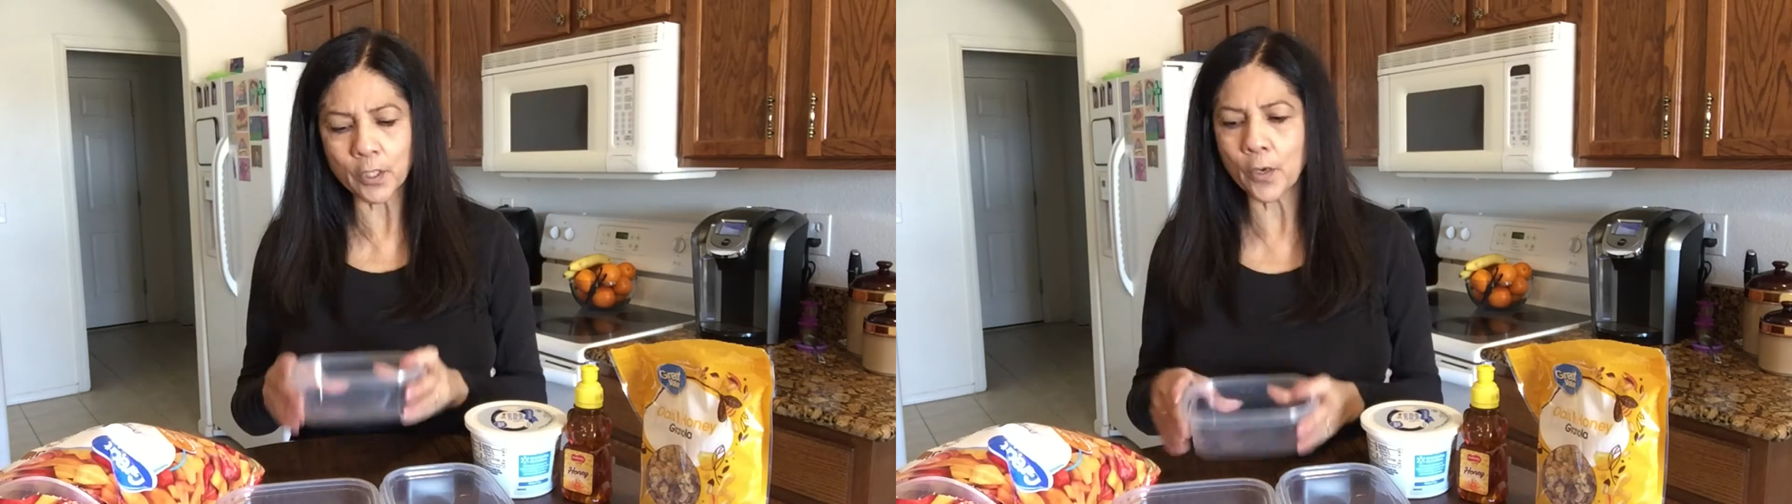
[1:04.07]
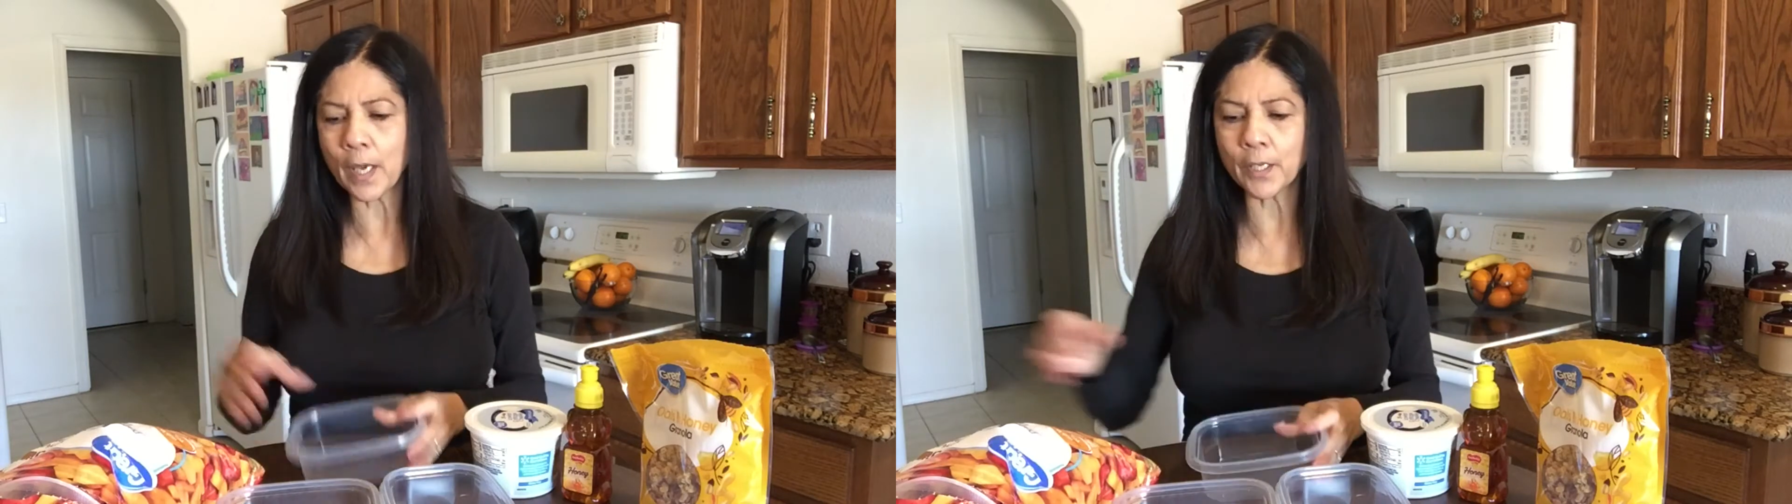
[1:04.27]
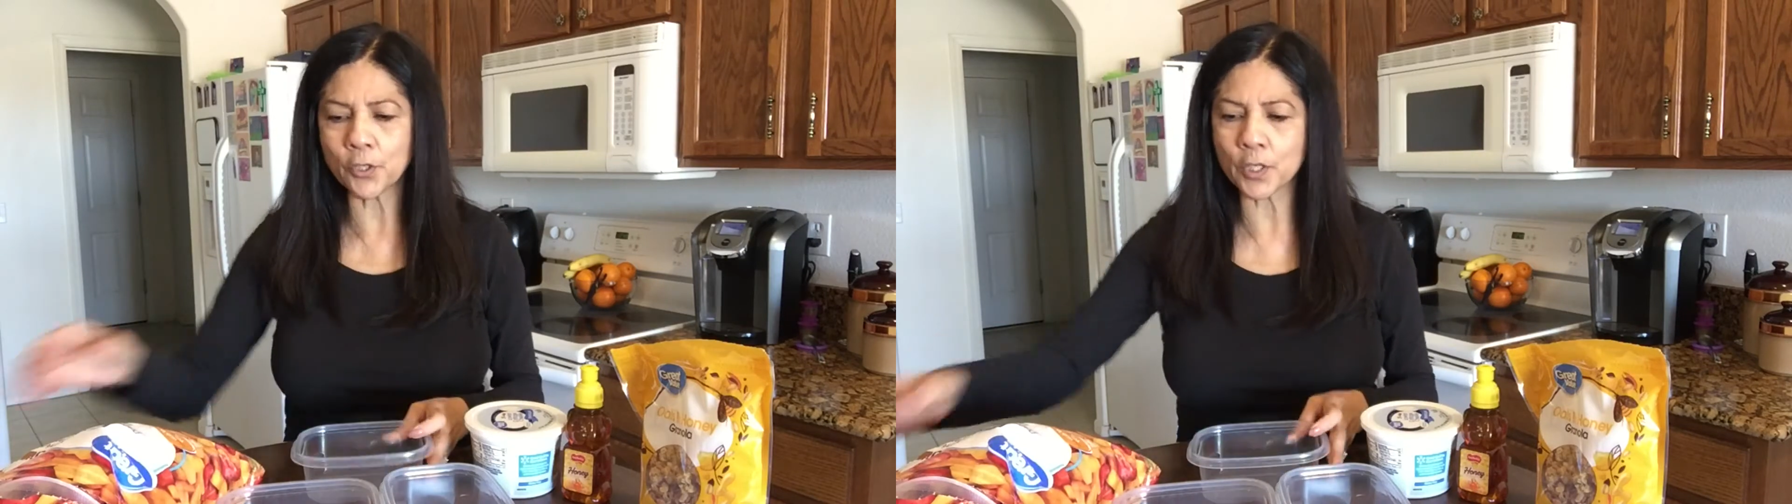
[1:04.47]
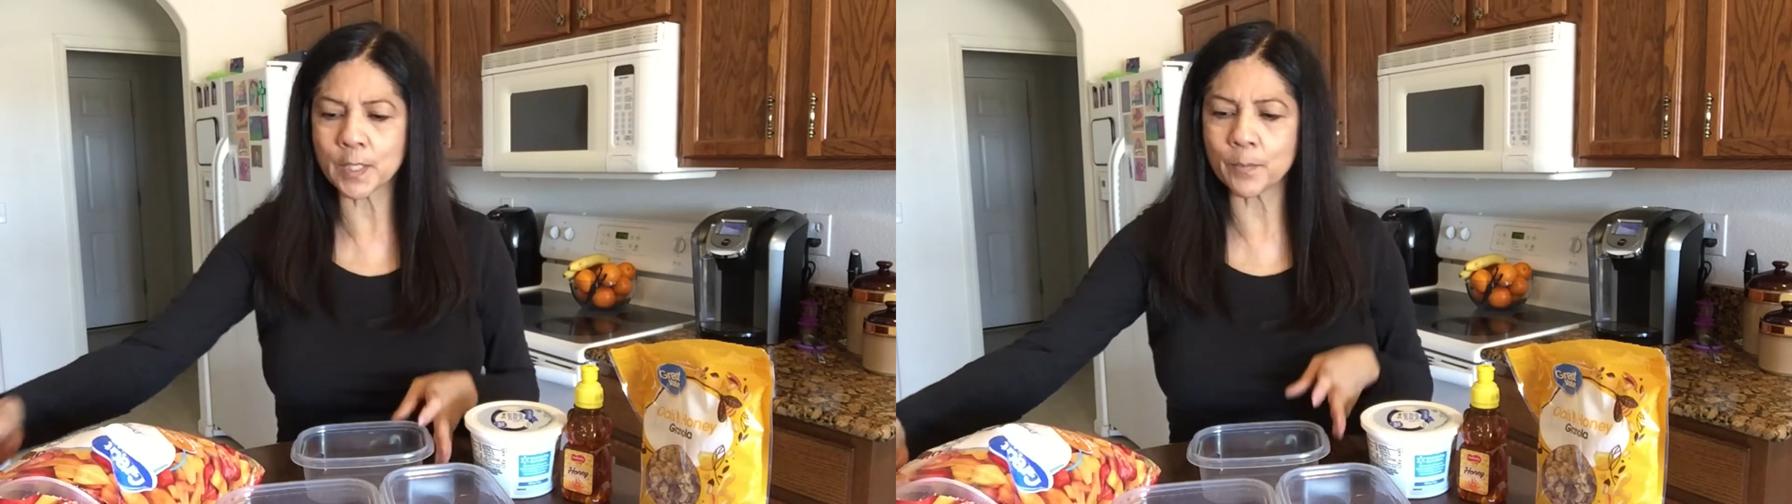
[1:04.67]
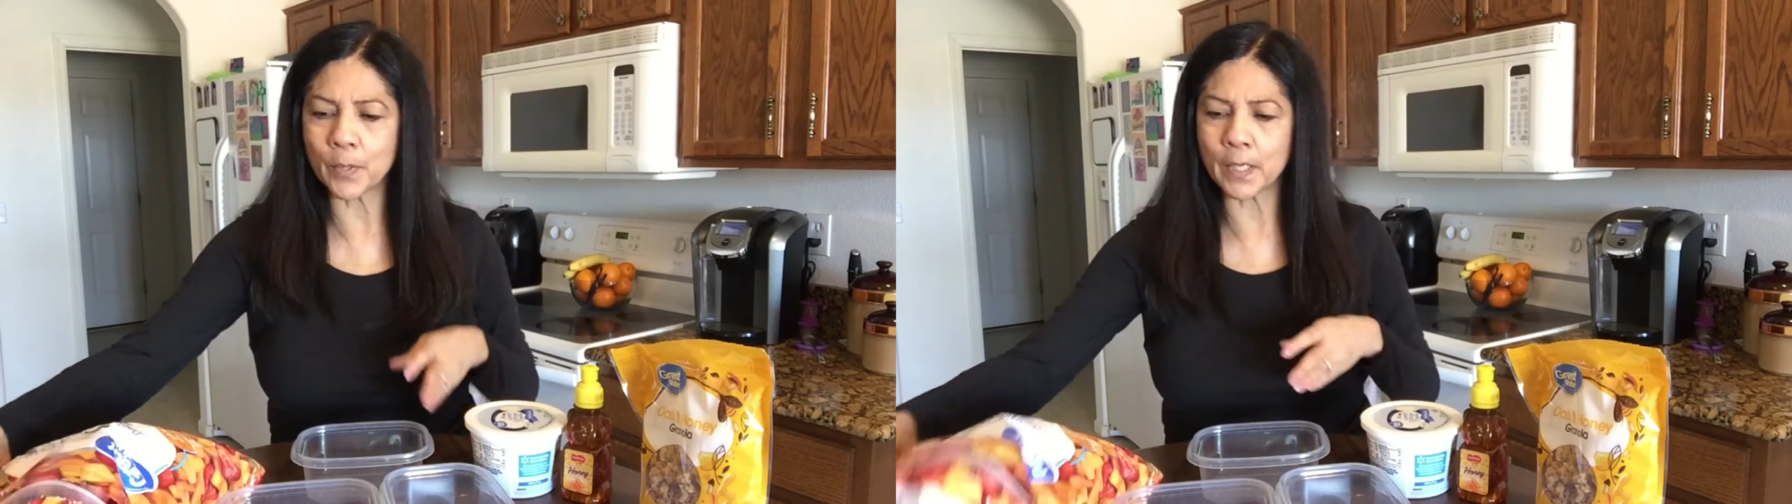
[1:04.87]
to go ahead and
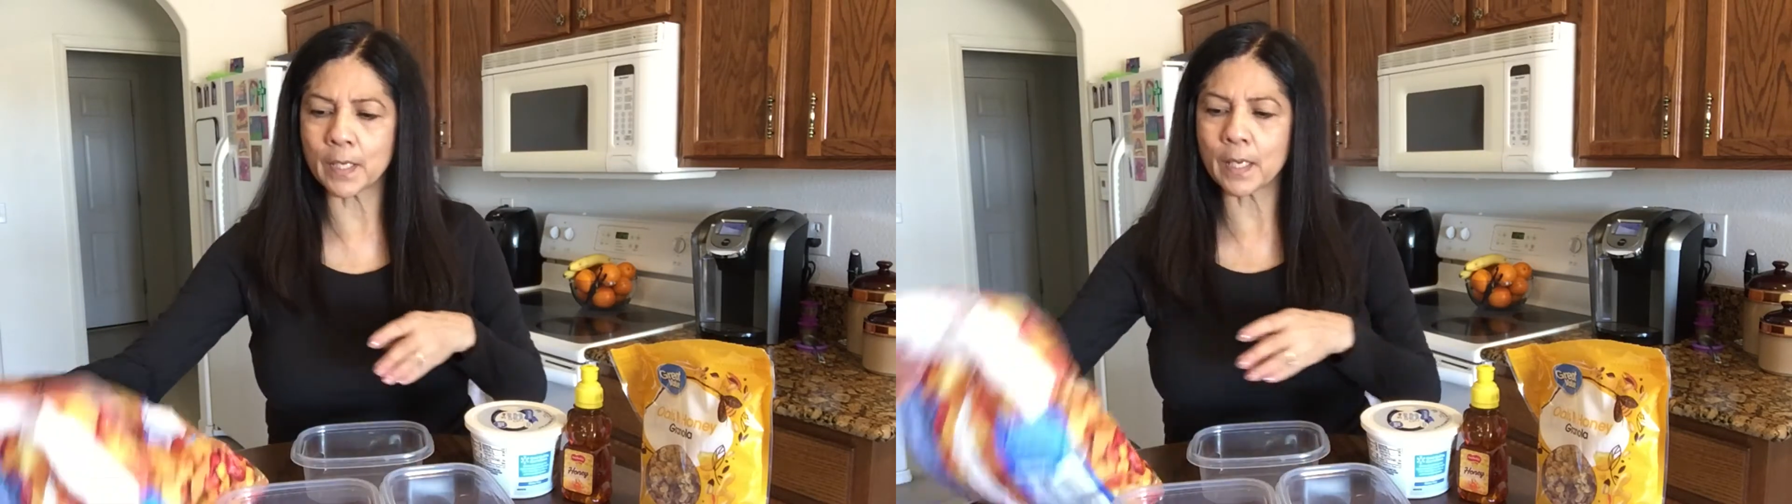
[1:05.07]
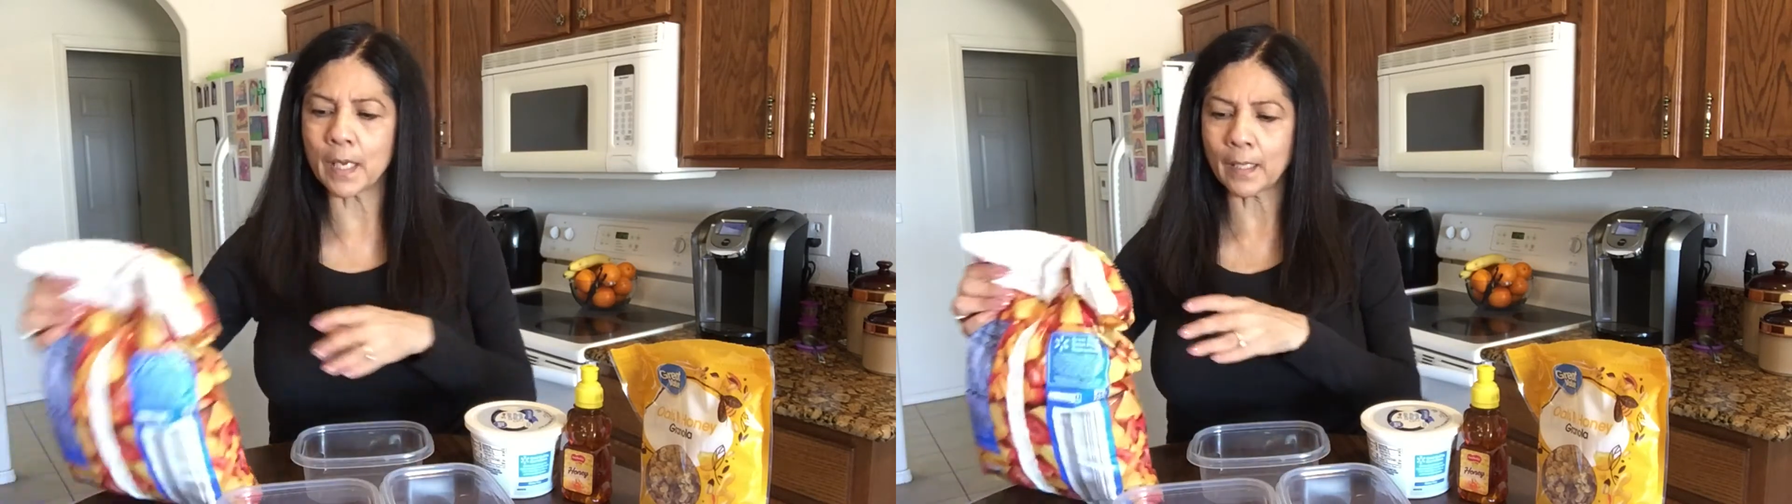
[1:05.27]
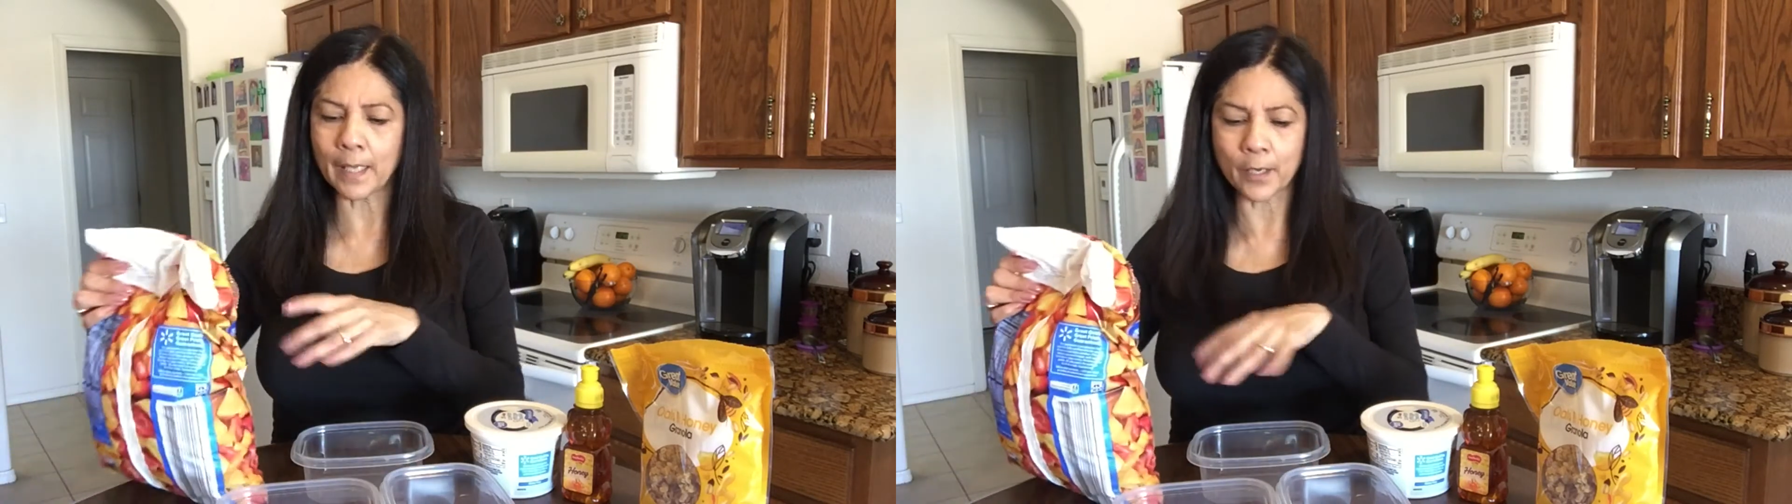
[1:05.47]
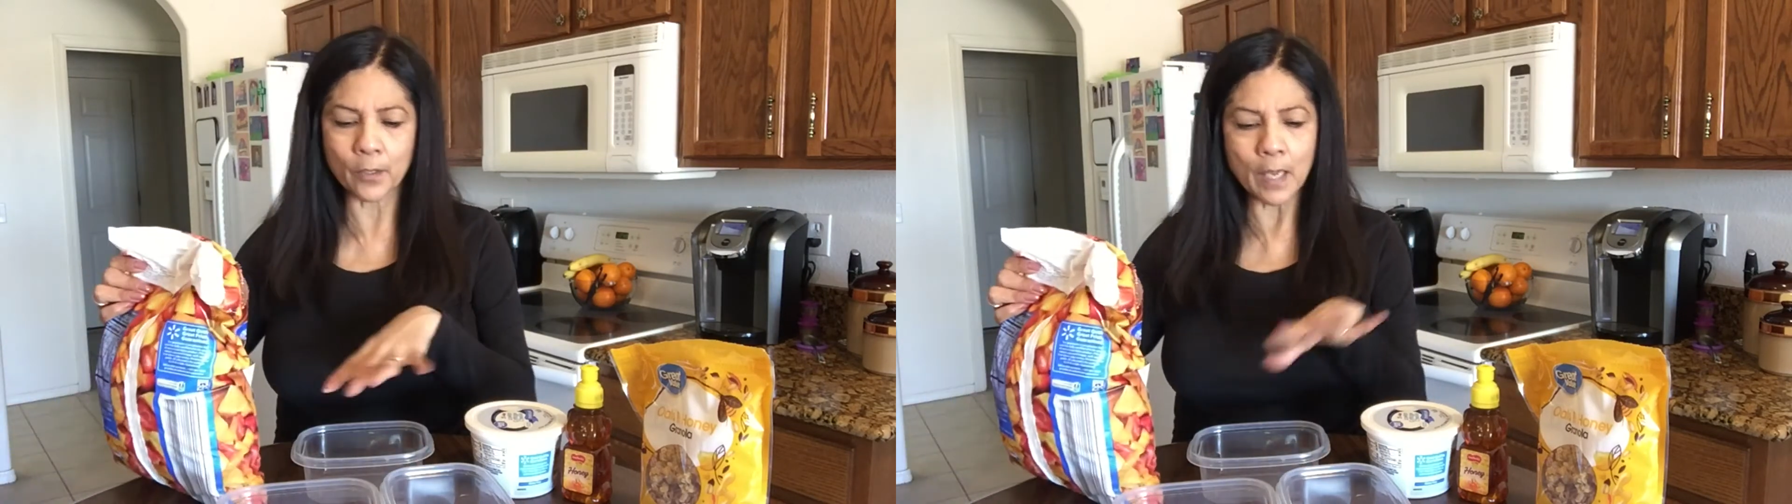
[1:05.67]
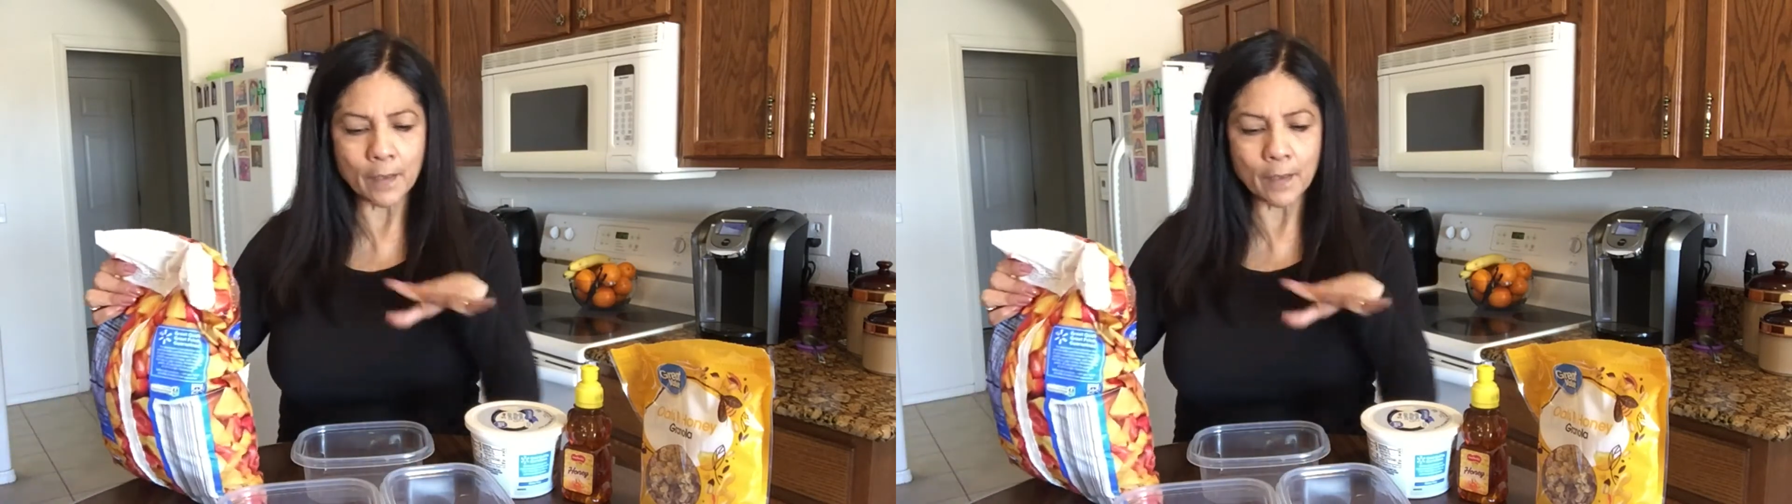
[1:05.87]
just put a layer